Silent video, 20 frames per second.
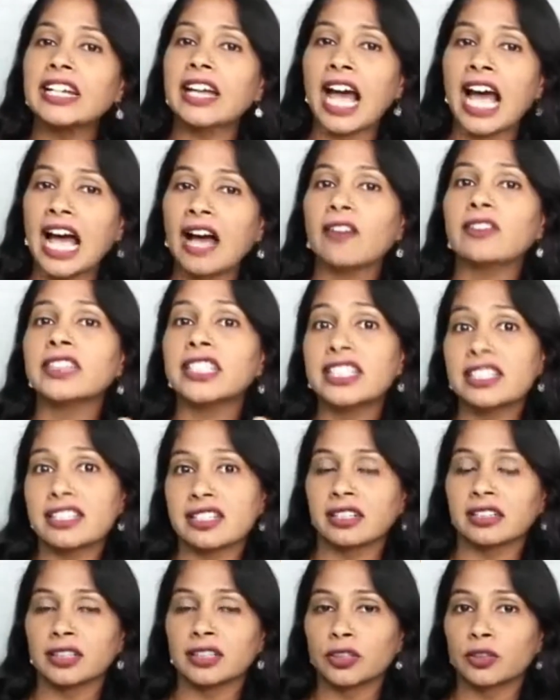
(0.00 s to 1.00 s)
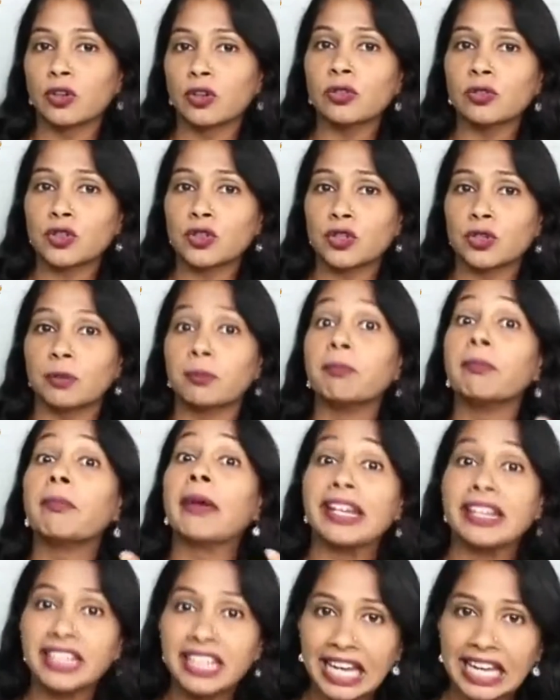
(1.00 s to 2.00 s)
have these
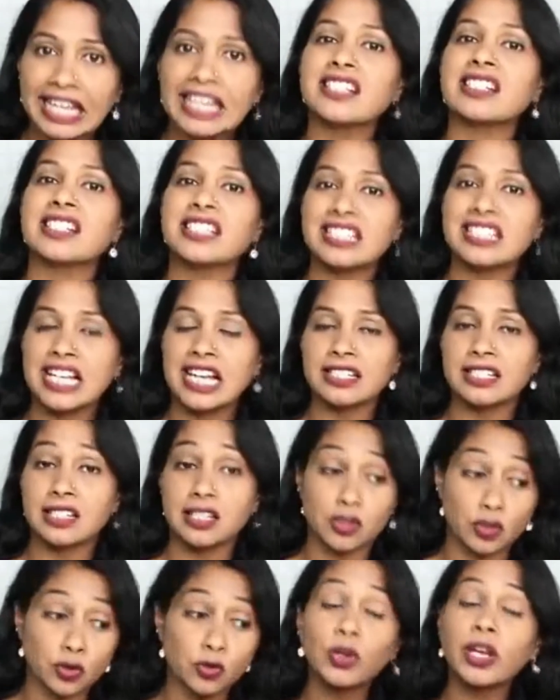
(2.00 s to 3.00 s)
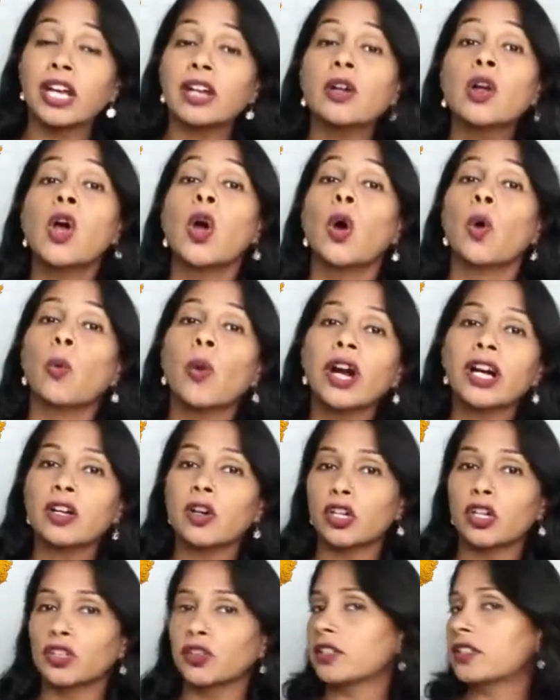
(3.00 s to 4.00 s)
medications as such. You can work
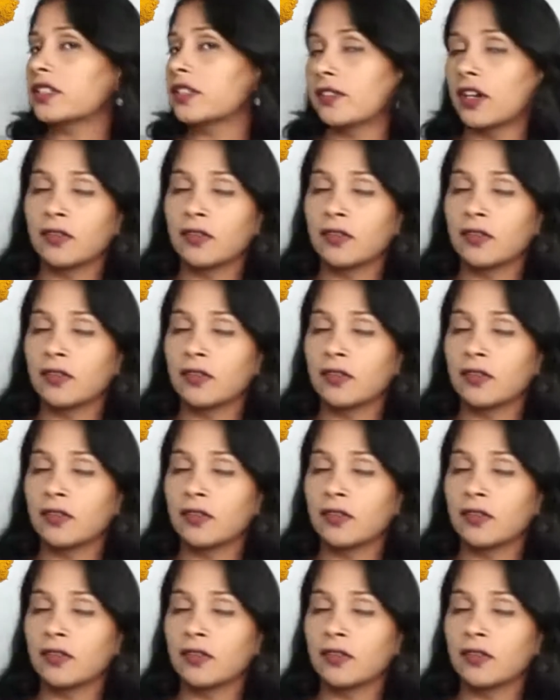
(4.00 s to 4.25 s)
on yourself.